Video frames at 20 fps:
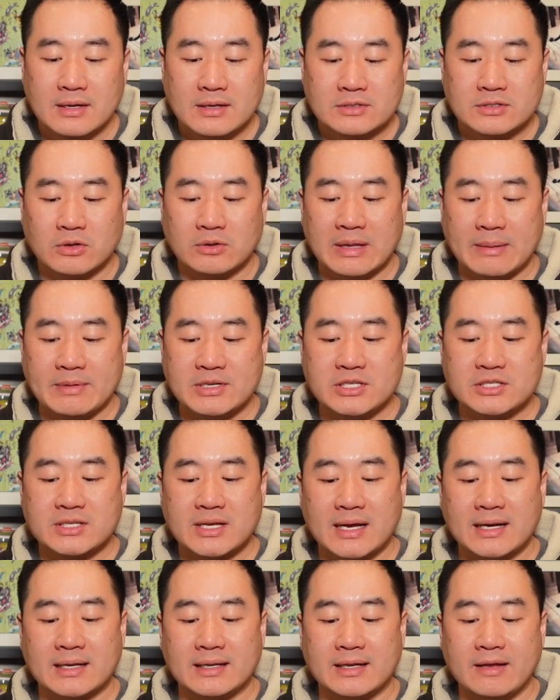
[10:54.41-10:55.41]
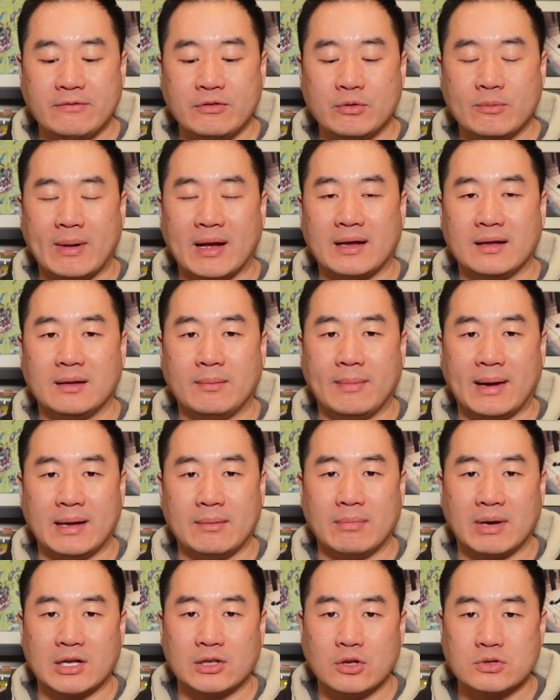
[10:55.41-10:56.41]
So let me just kind of give you
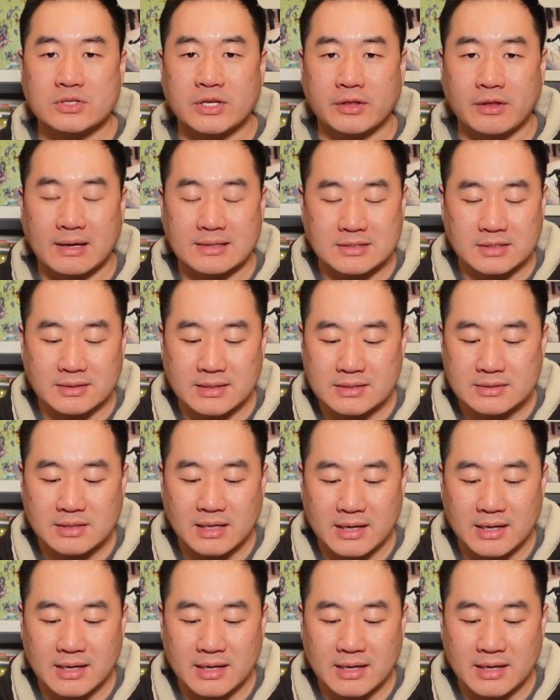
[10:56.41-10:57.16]
my closing thoughts on this,